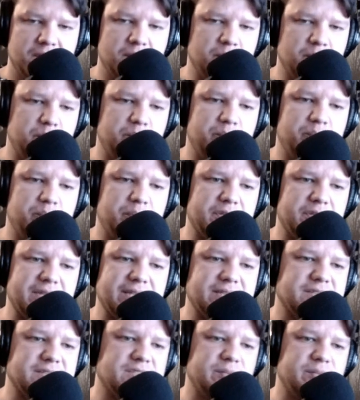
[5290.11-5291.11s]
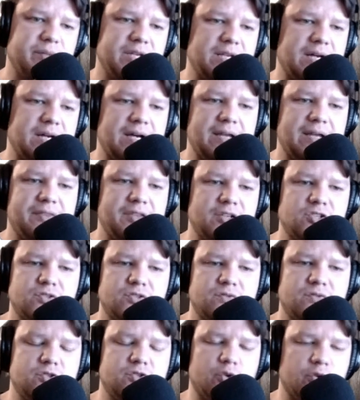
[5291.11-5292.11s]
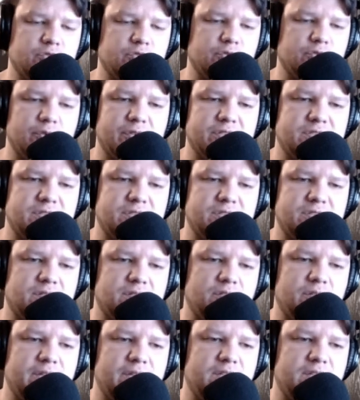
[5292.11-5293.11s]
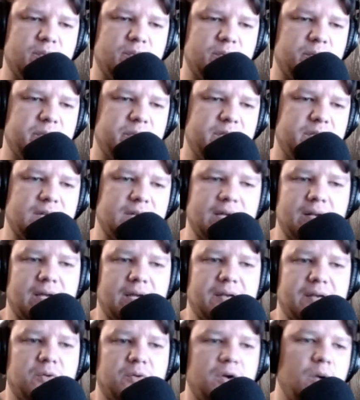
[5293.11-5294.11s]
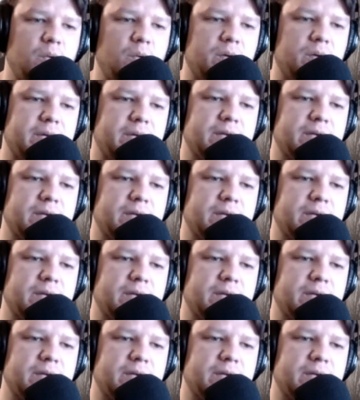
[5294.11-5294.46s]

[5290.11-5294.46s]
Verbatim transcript: Yep. But that doesn't mean I think George Lucas is a great human being. I, I don't know him.